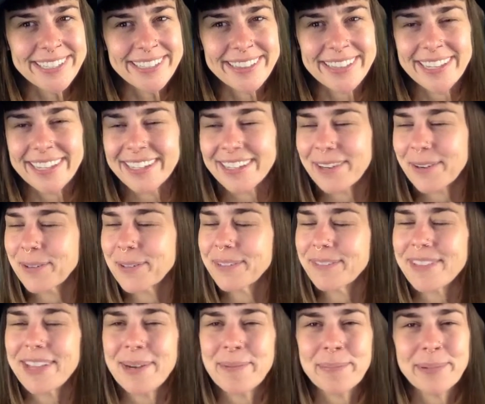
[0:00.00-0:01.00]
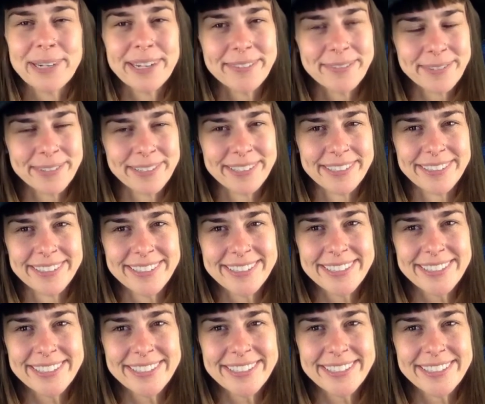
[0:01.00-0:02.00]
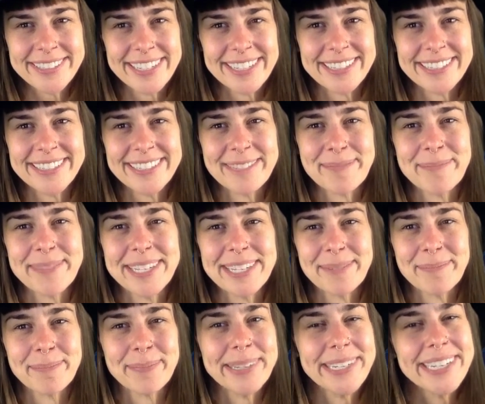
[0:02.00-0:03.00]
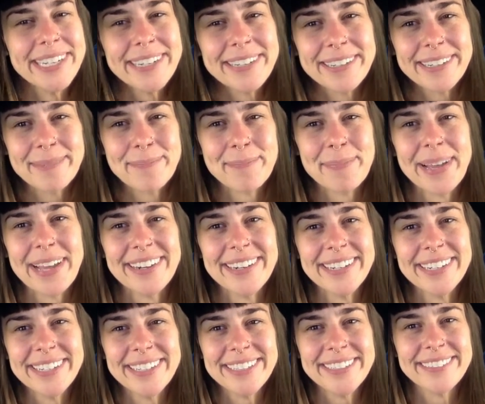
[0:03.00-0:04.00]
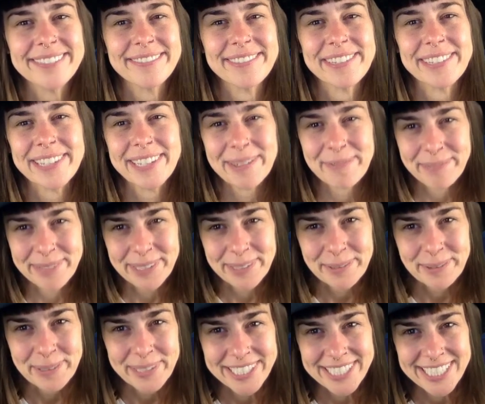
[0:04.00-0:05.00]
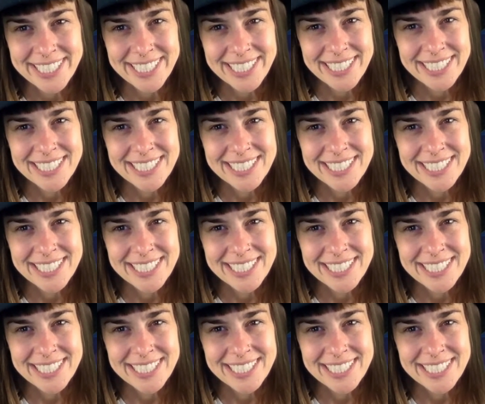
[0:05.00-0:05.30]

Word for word: Let go of that preference, and something bigger and better will come your way.